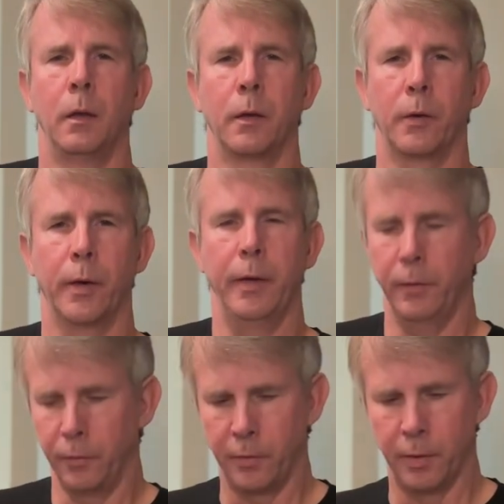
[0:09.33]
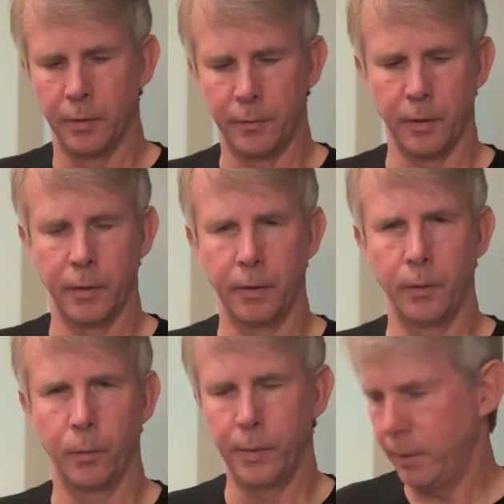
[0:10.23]
Greetings. Tonight
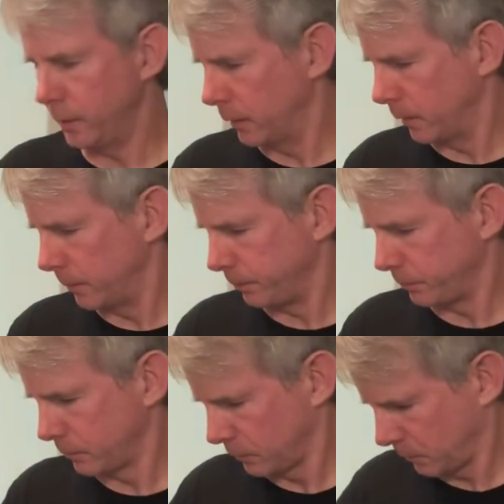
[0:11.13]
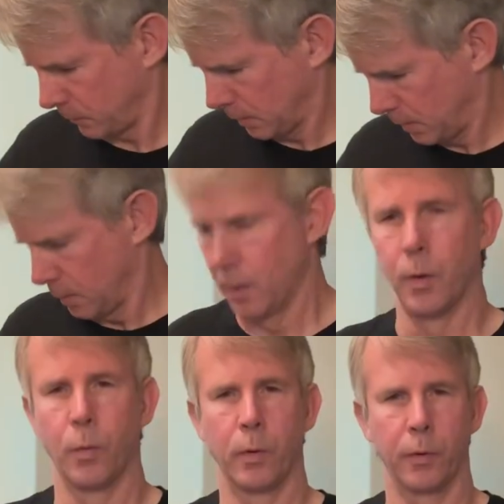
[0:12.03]
we're going
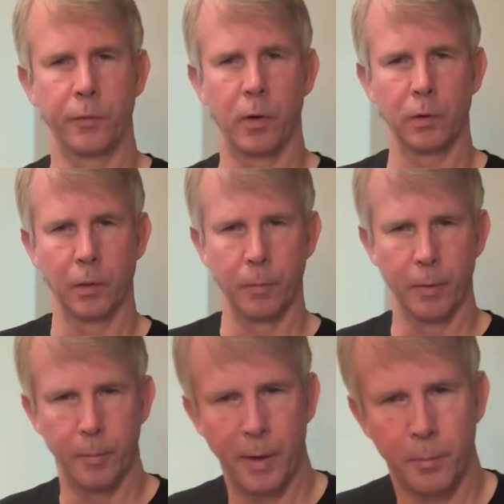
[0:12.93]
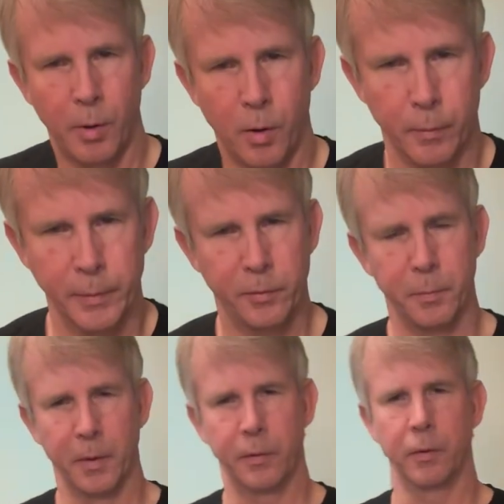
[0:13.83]
to talk a little bit about Paul Reed
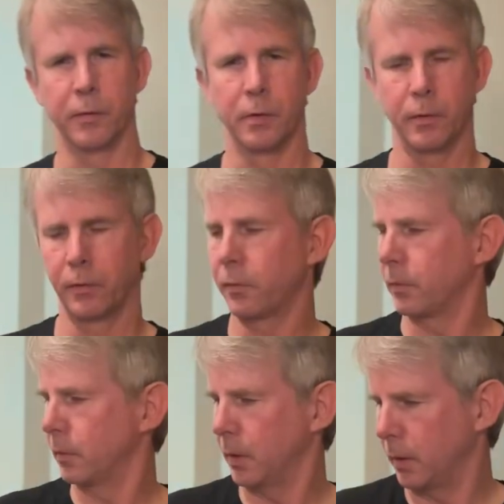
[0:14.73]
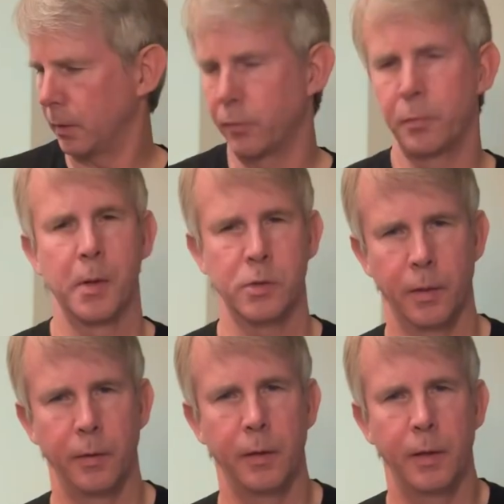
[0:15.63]
Smith guitars, and especially
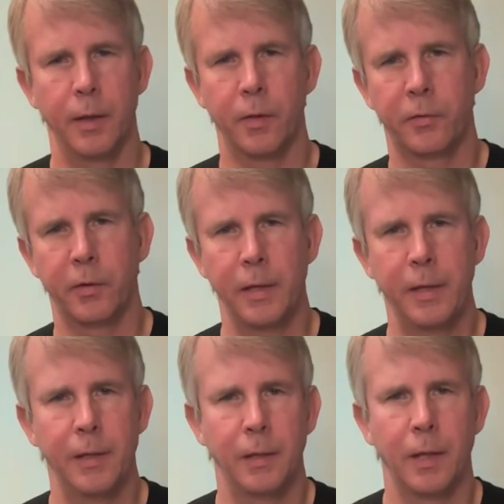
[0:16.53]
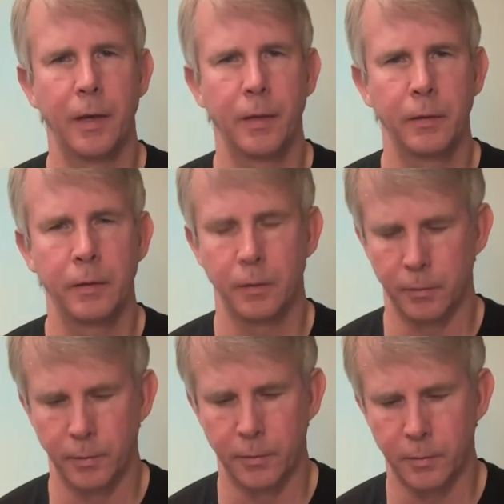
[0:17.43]
the SE line
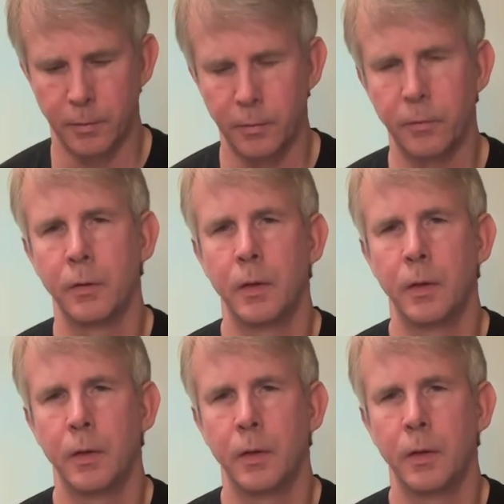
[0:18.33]
of guitars.